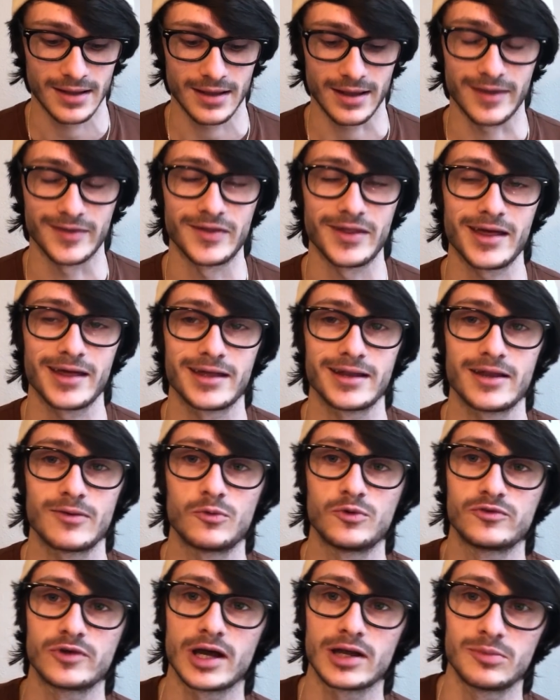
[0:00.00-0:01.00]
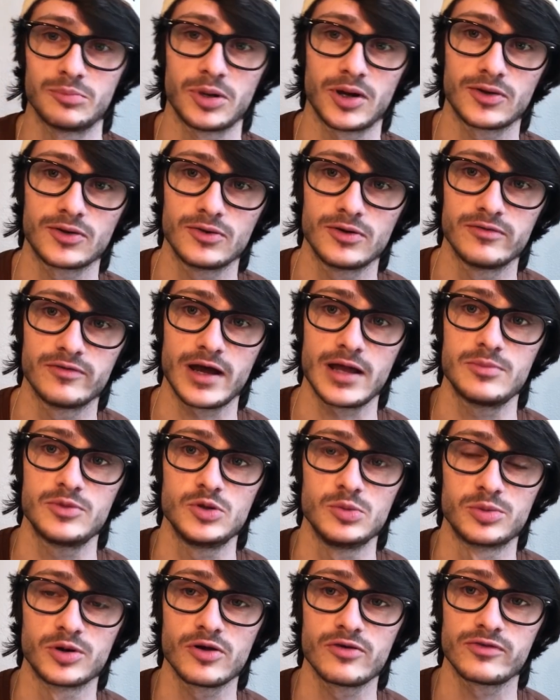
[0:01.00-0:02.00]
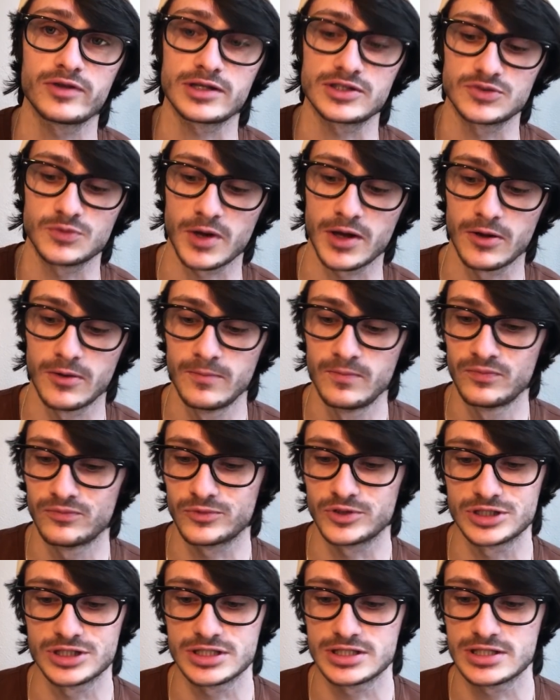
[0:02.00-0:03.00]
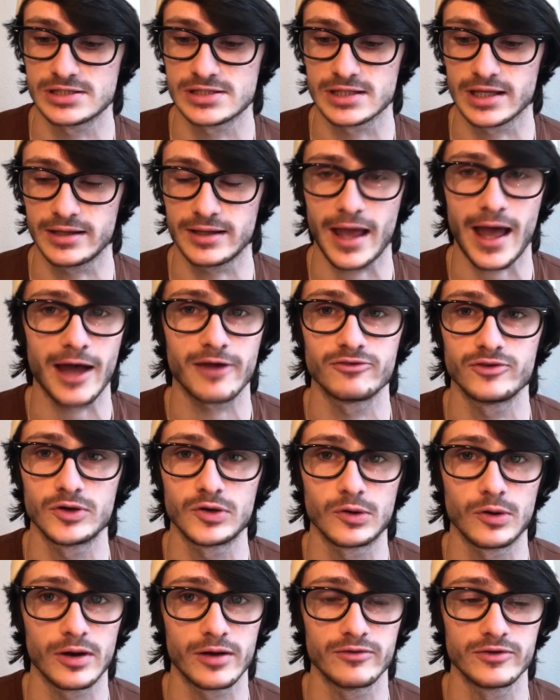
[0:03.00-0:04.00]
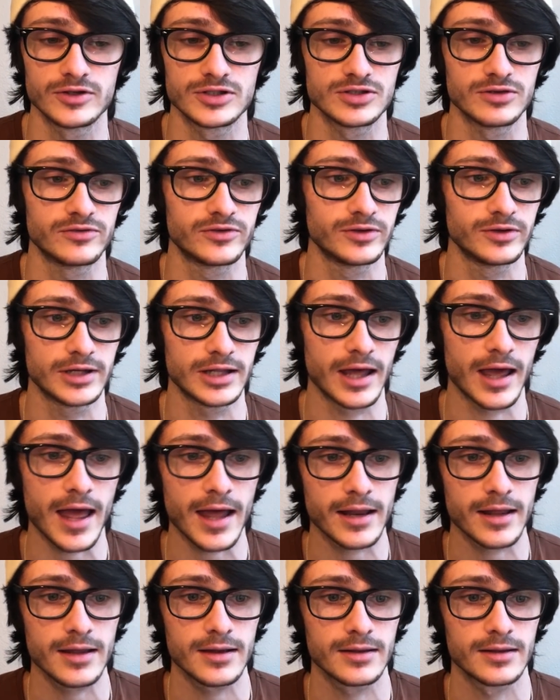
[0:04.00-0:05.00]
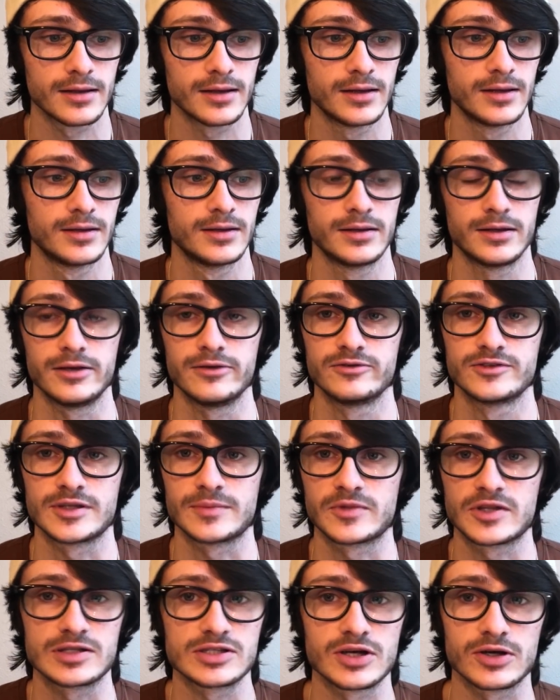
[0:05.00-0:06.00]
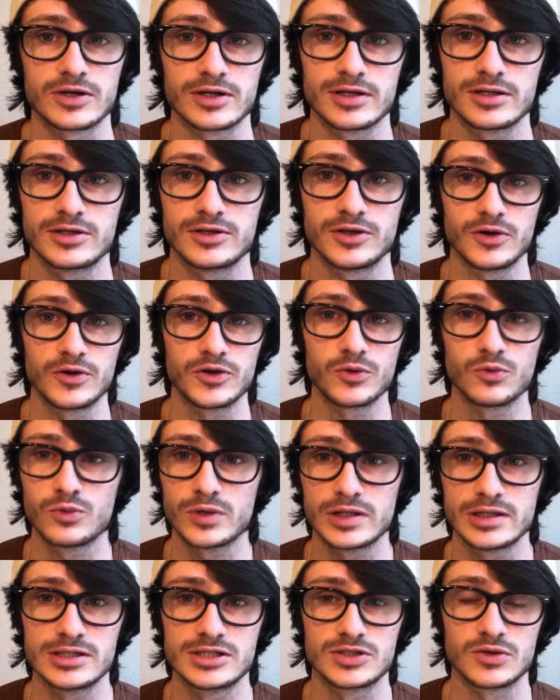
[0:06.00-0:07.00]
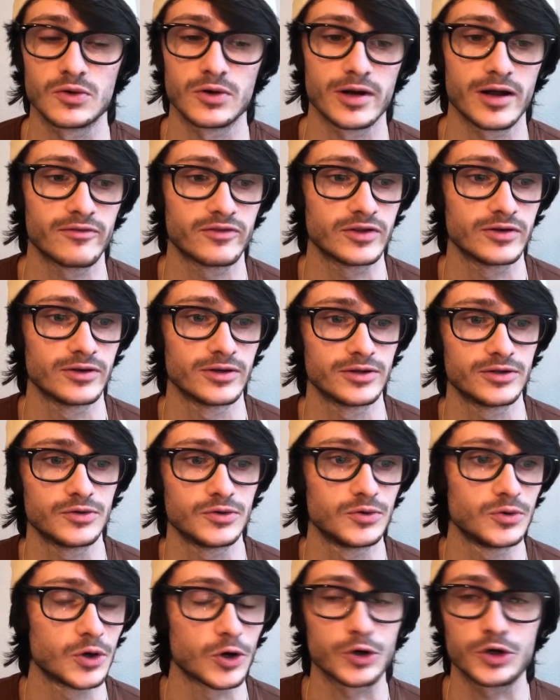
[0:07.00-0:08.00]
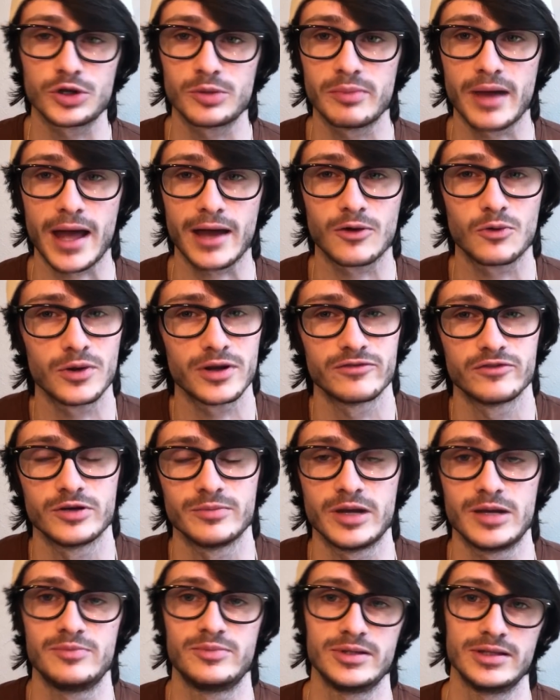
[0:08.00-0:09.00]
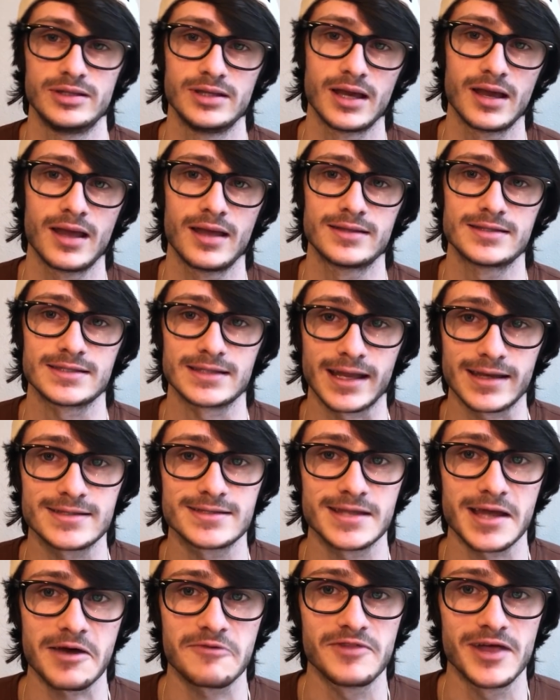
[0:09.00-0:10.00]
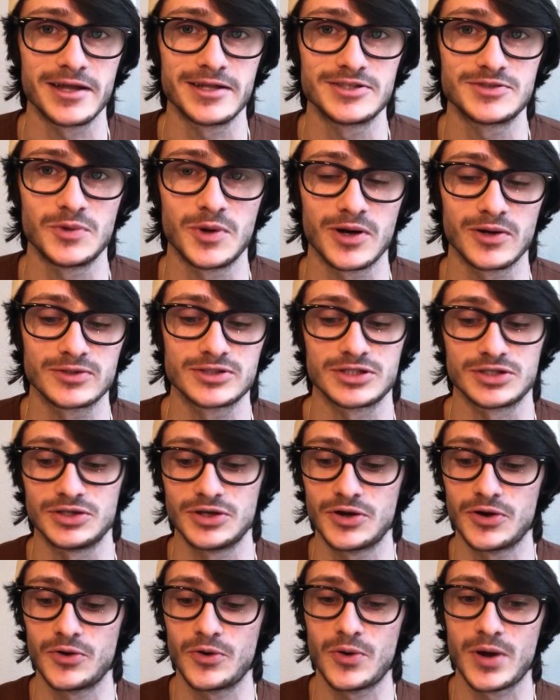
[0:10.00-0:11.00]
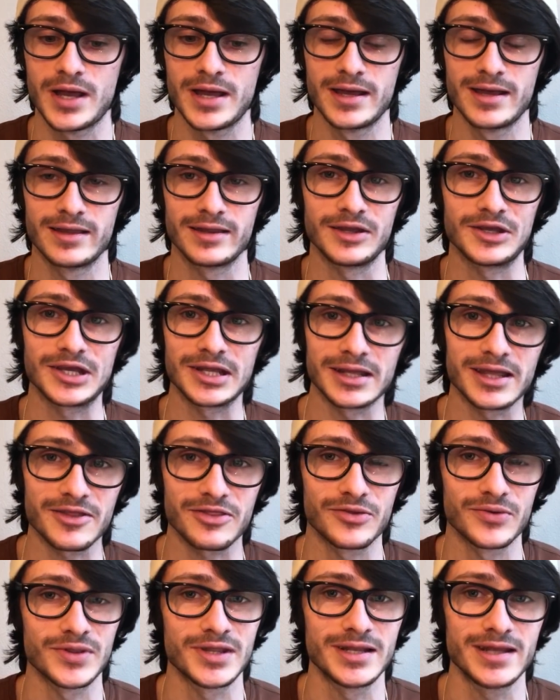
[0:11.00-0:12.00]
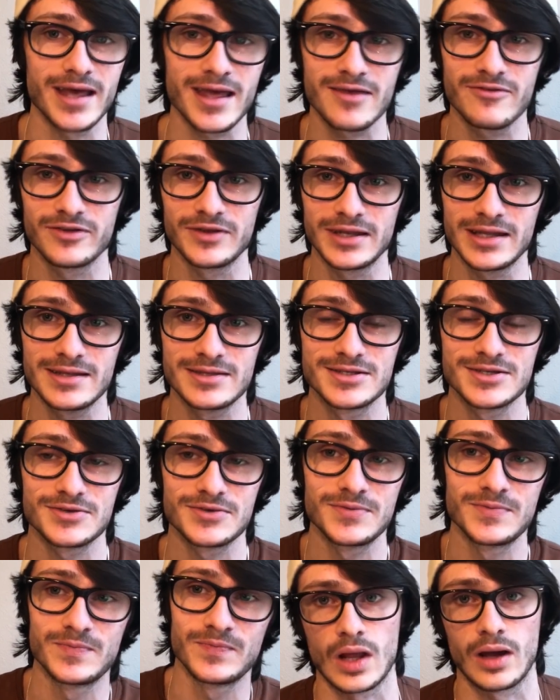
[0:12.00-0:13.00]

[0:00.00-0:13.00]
And then we've got a bottle of ibuprofen as well, which is just like Advil or whatever, so if you get a headache, if something's hurting, you're really sore after you hurt your back, whatever it might be, it's nice to have that as well, to know that you can get through the day if you need to.